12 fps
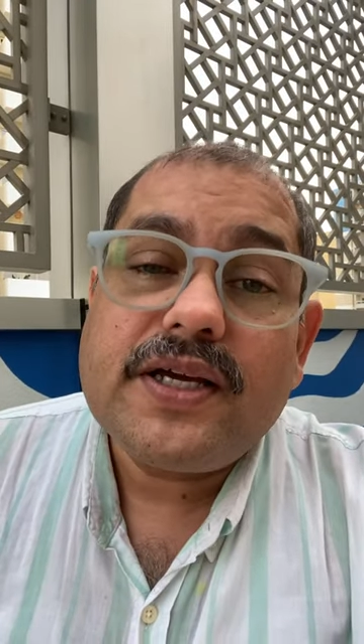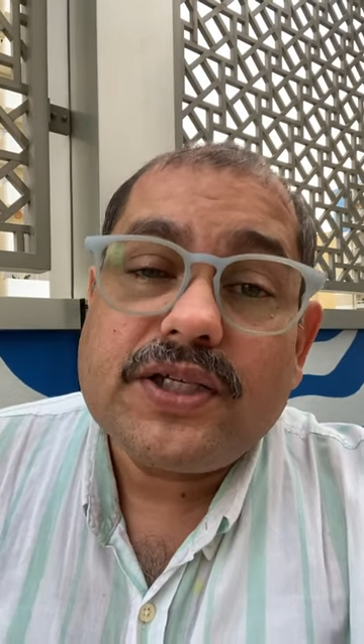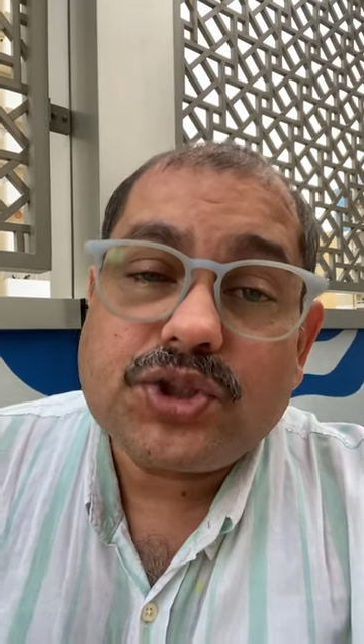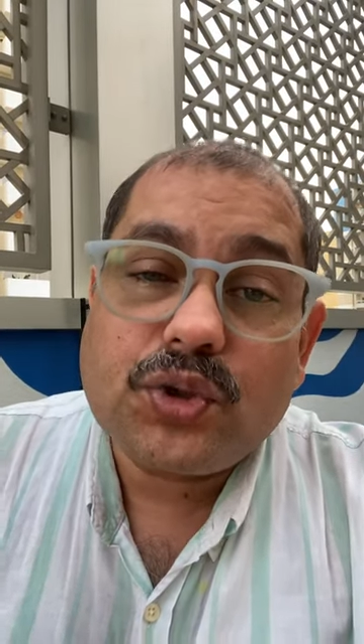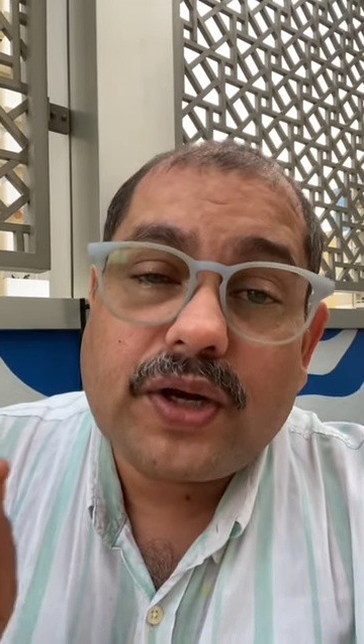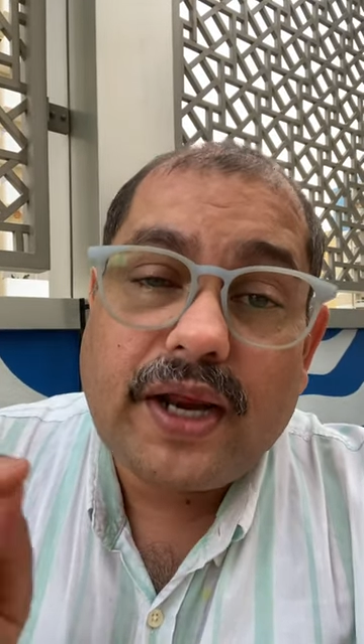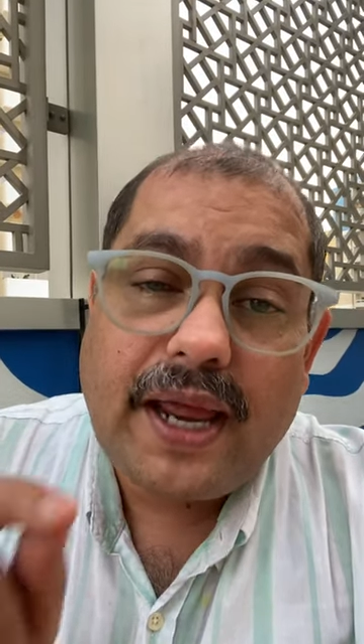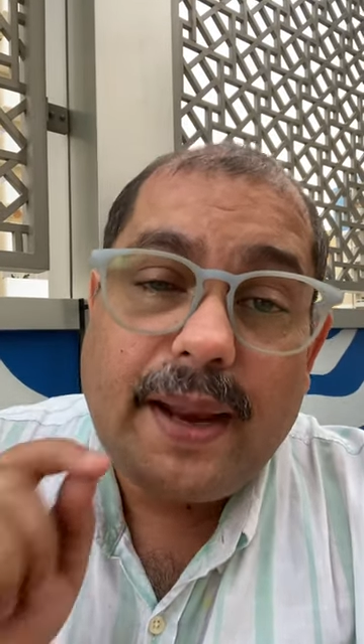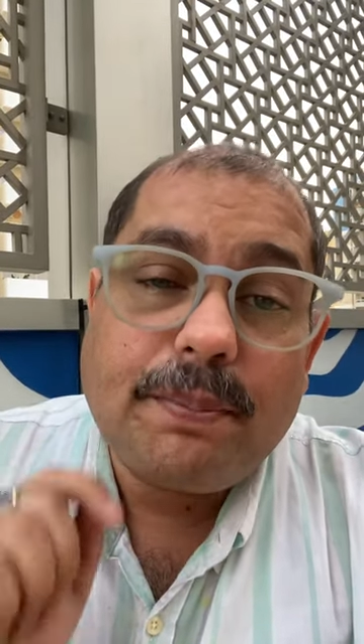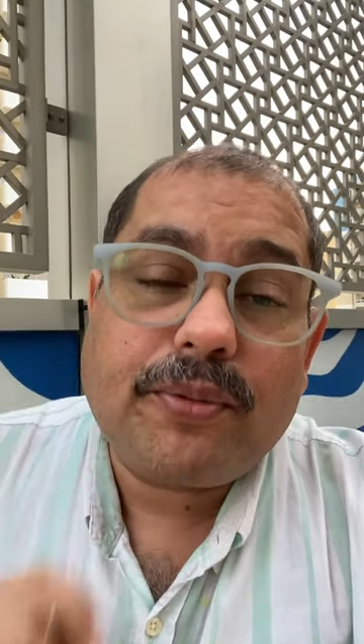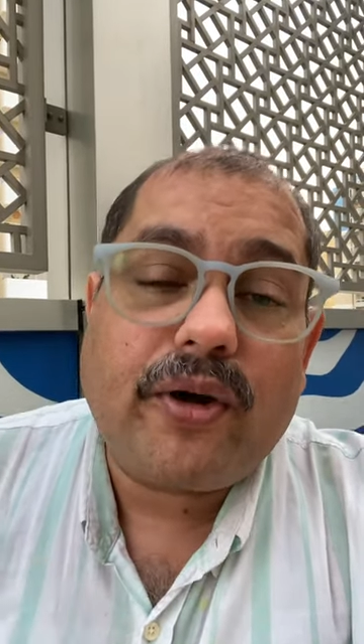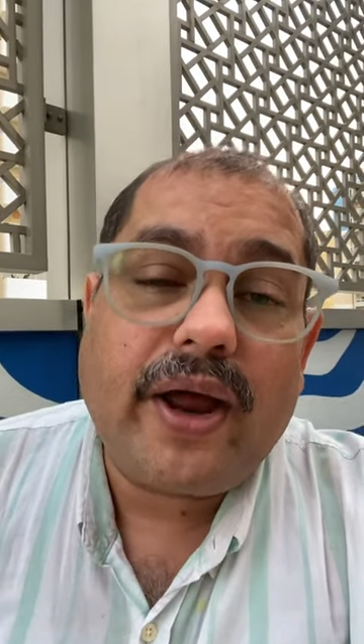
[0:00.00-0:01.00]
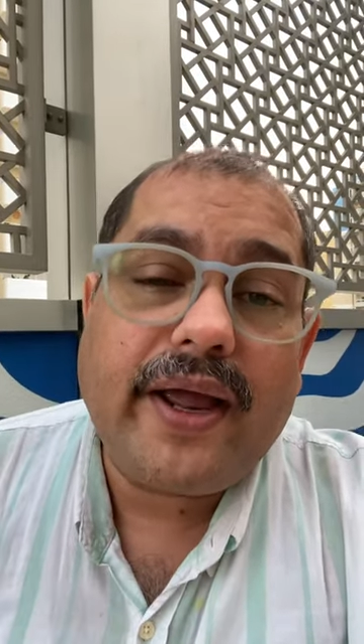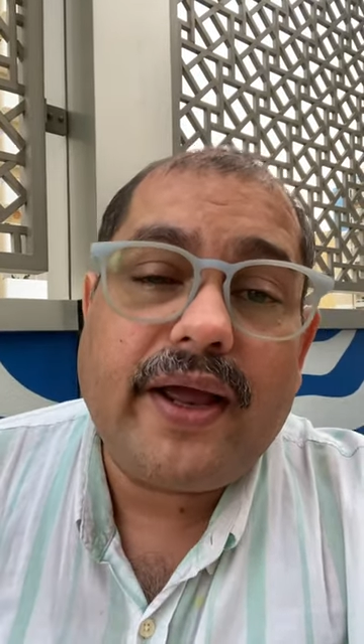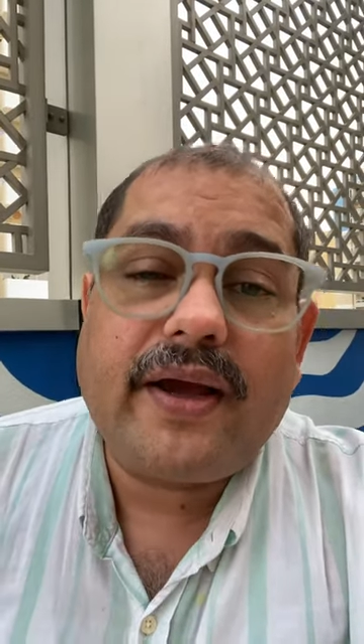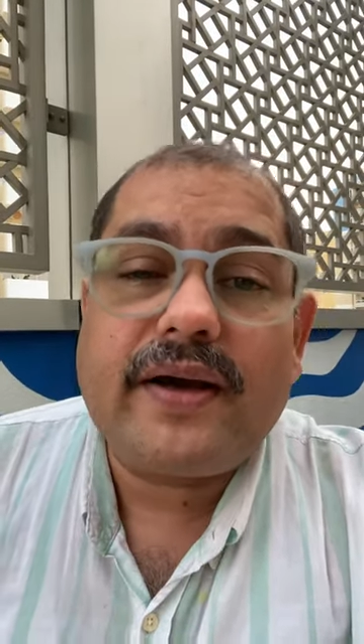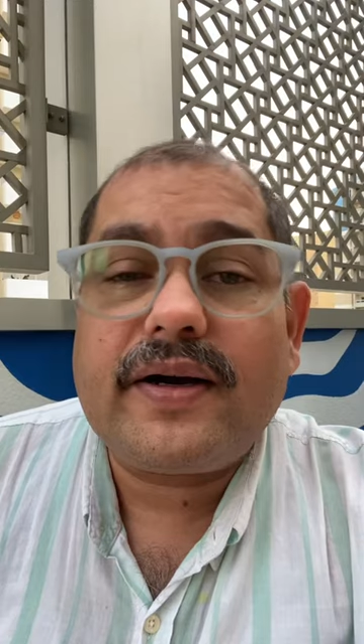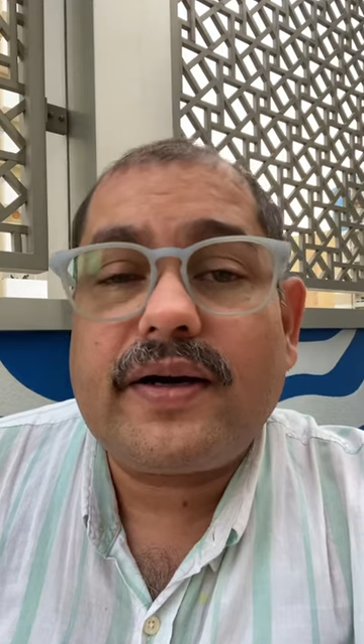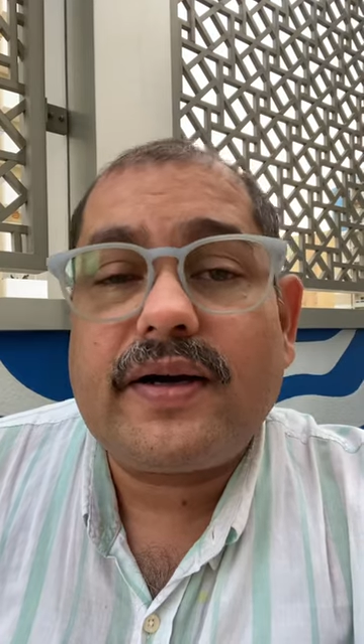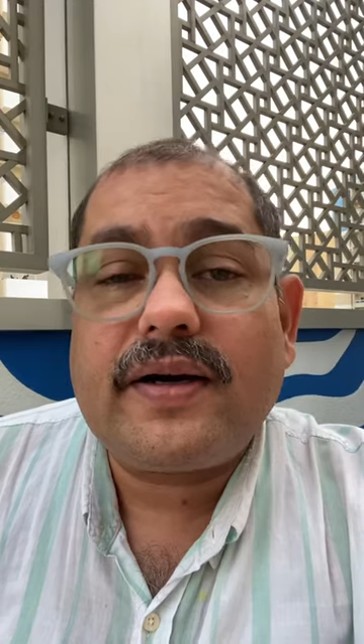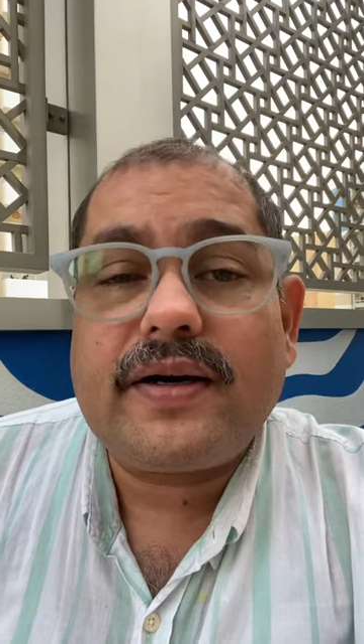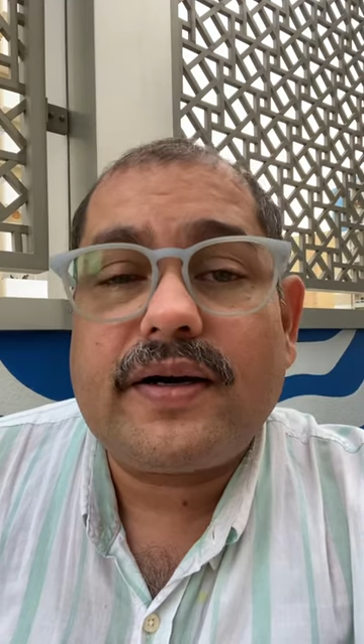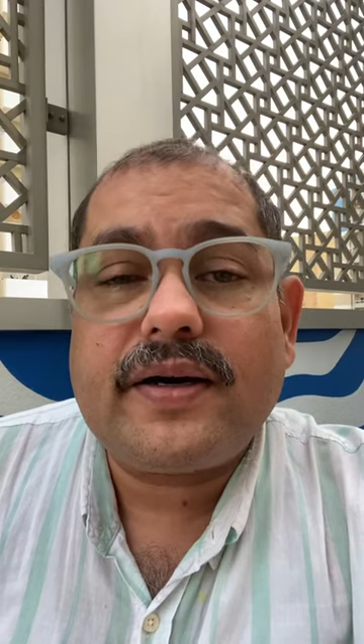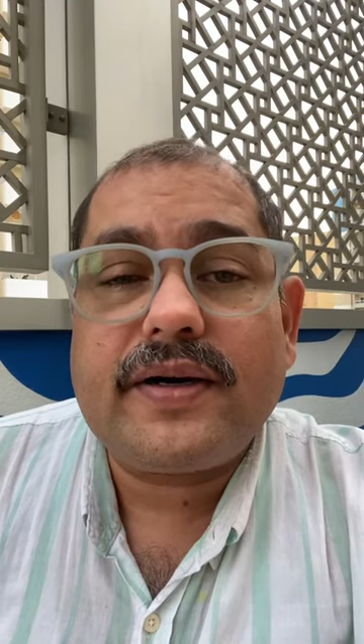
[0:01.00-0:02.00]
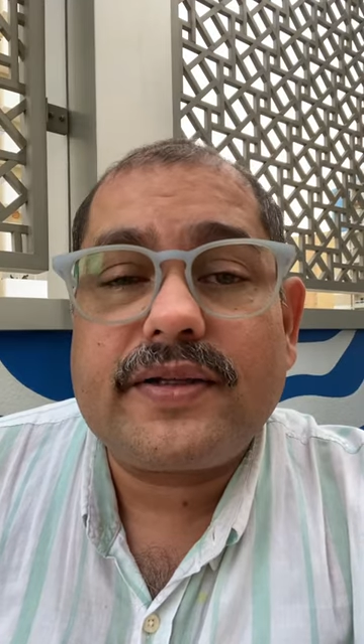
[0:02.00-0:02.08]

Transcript: So keep trying uh,